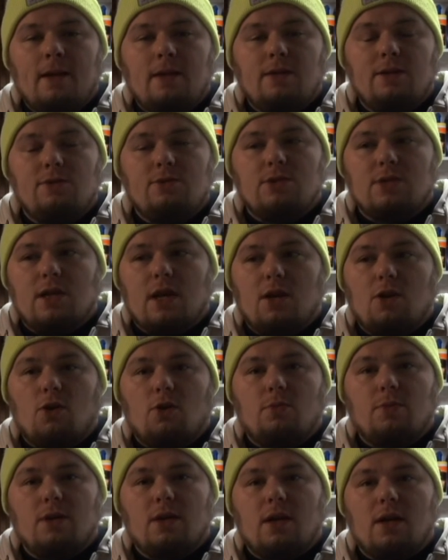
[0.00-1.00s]
You just got to
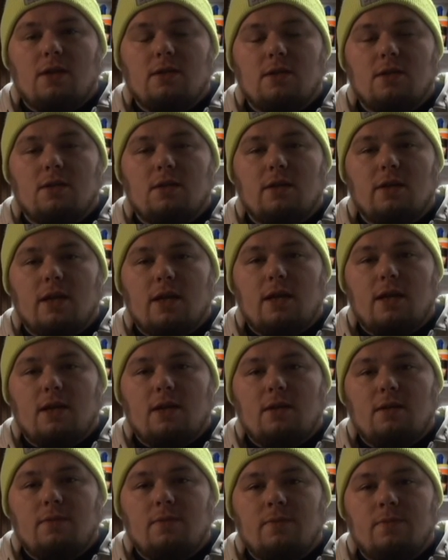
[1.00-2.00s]
open your eyes and look at
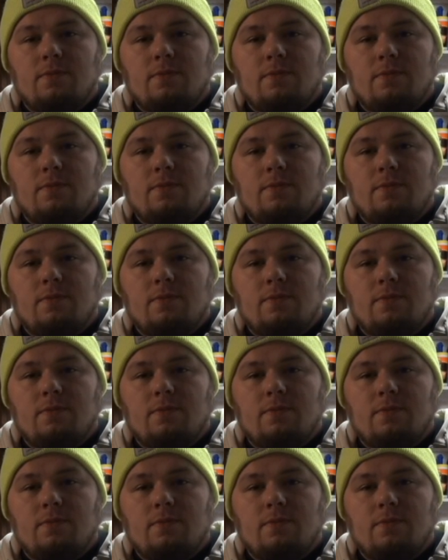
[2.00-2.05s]
it.